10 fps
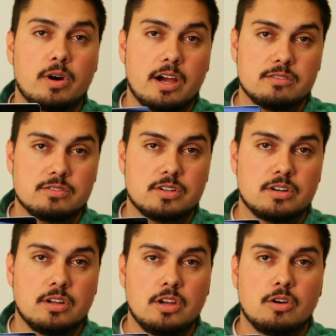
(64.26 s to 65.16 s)
browser
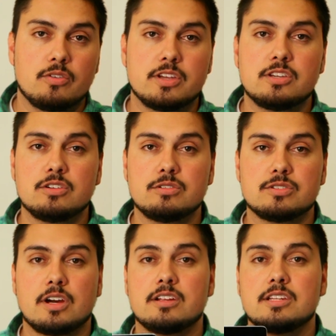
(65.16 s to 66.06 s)
or that you use
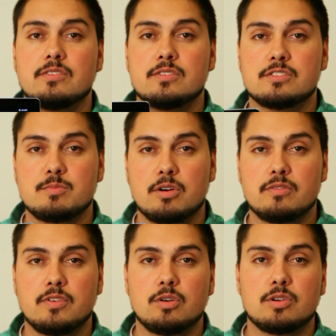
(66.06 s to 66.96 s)
on a different
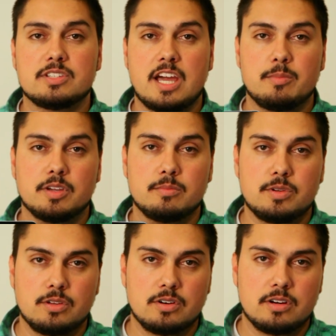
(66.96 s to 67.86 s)
smartphone or tablet
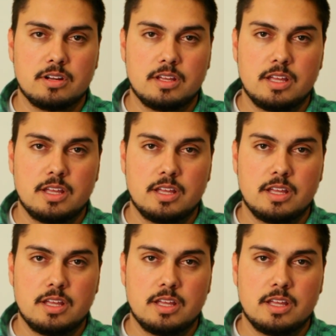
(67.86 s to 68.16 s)
computer.